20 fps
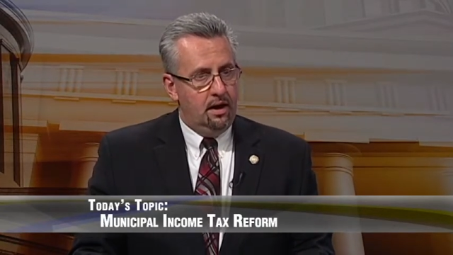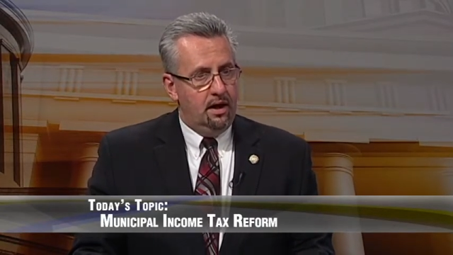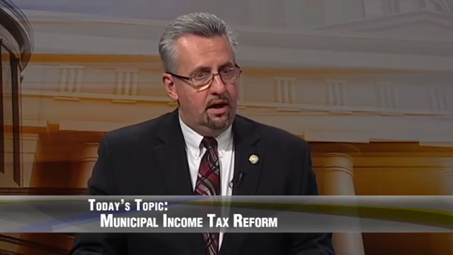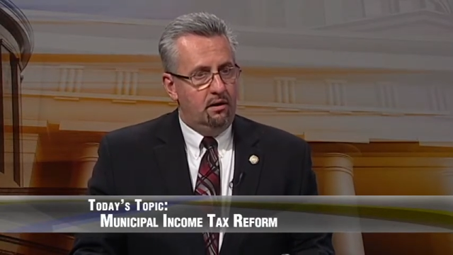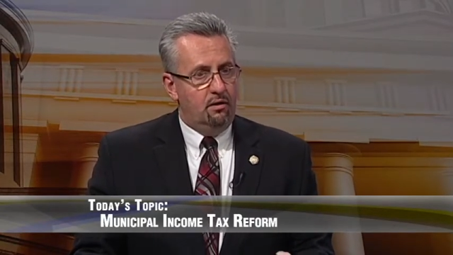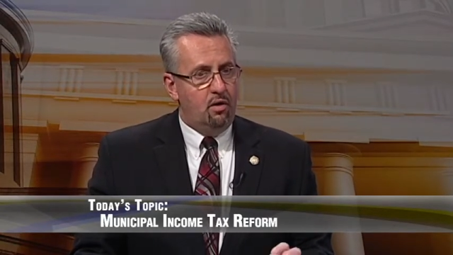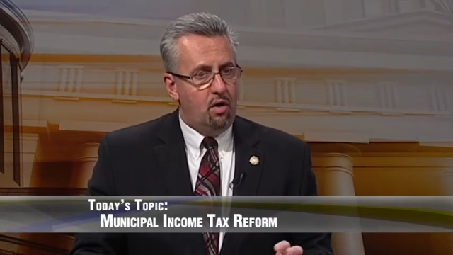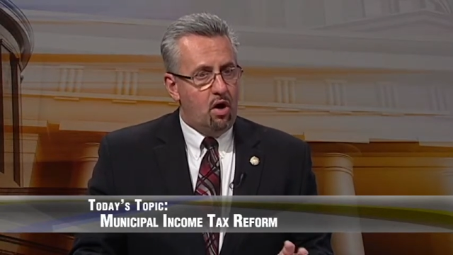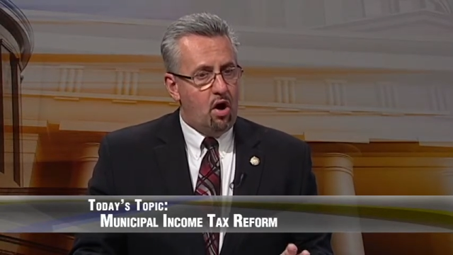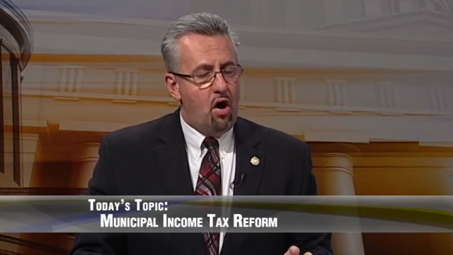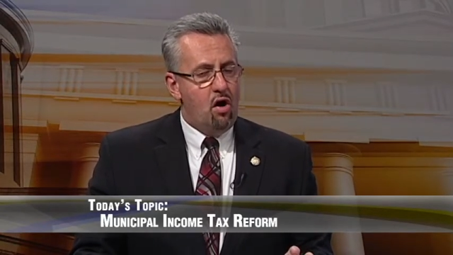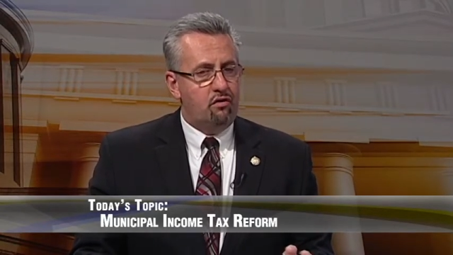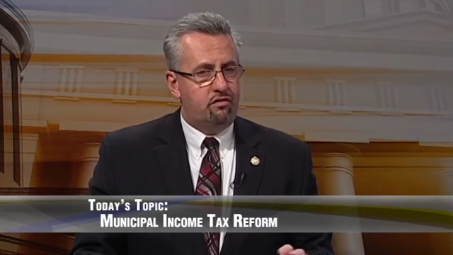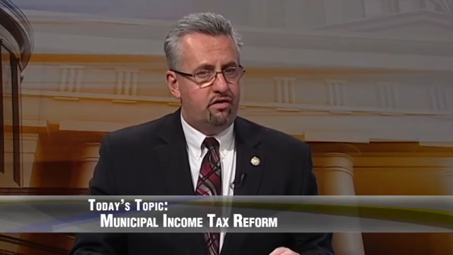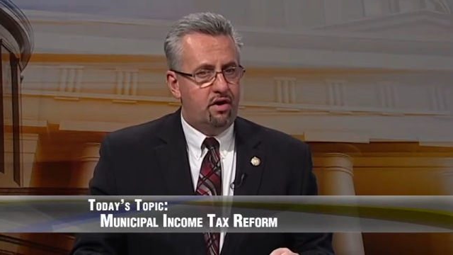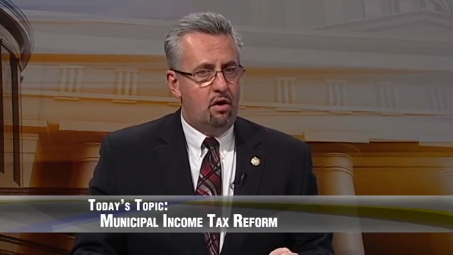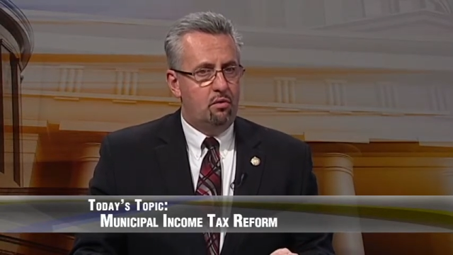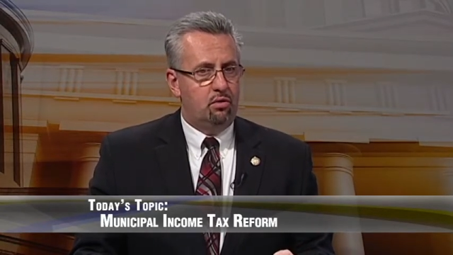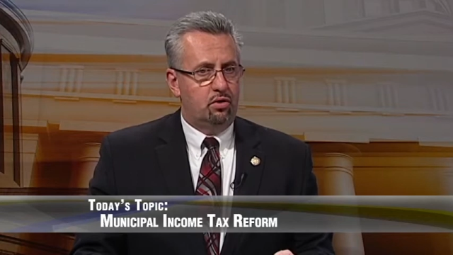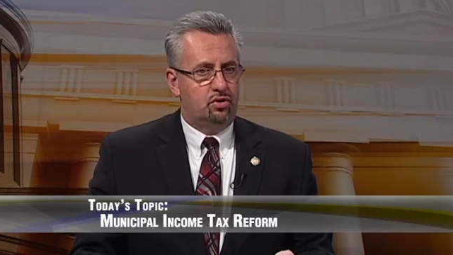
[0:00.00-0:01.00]
It
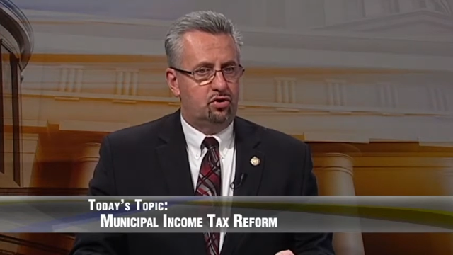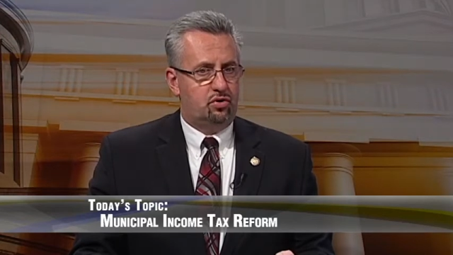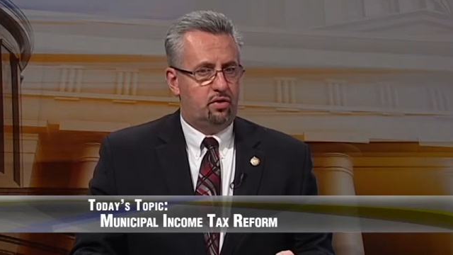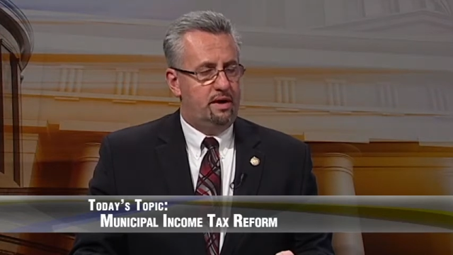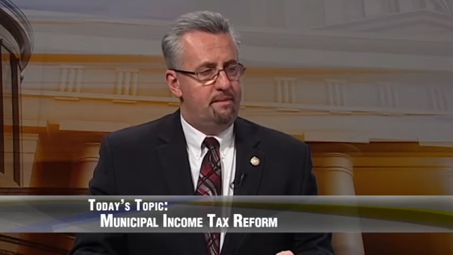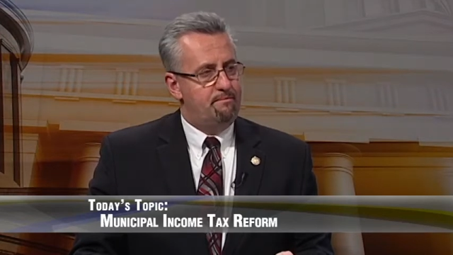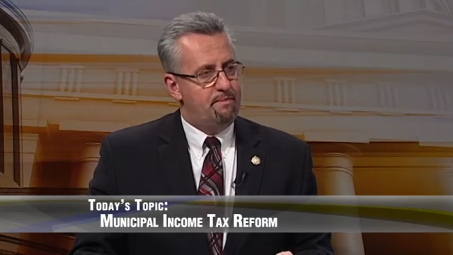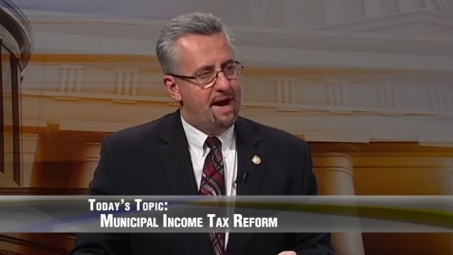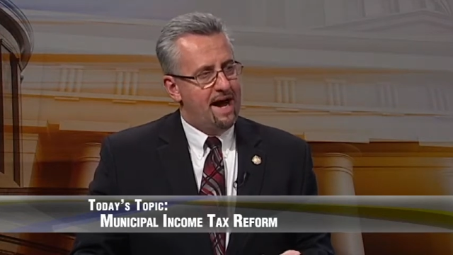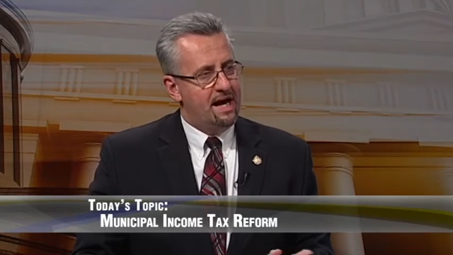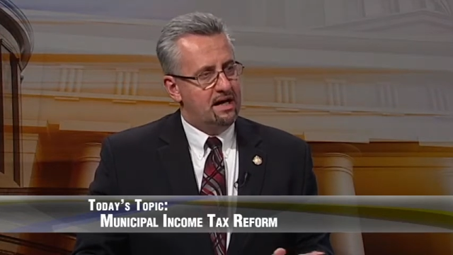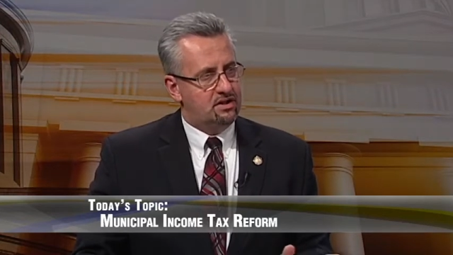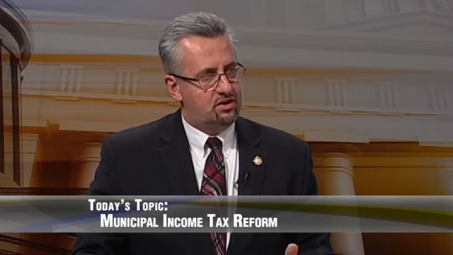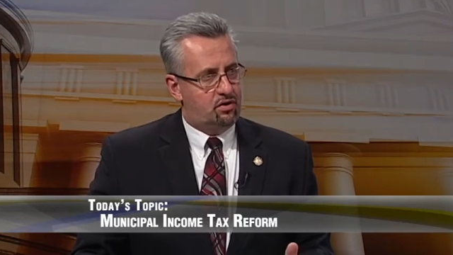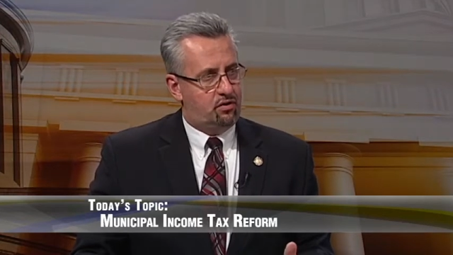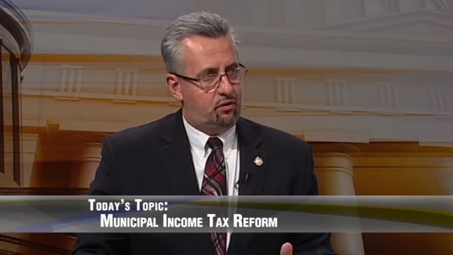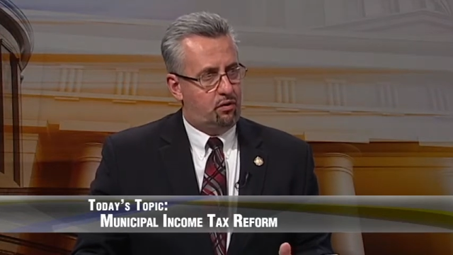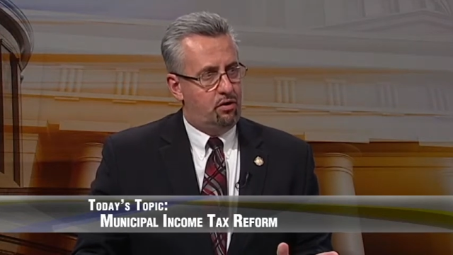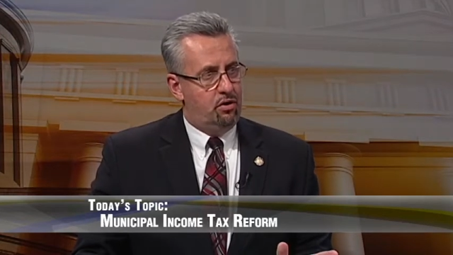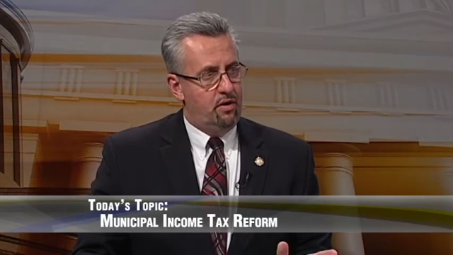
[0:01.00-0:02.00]
also will treat
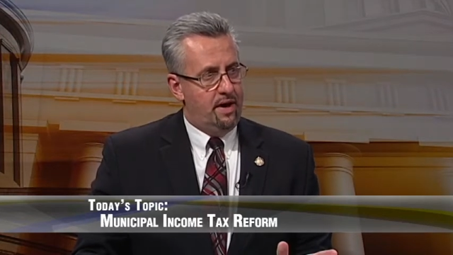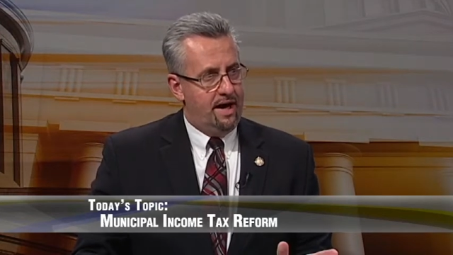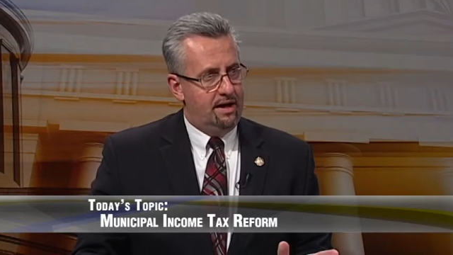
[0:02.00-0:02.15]
pass-through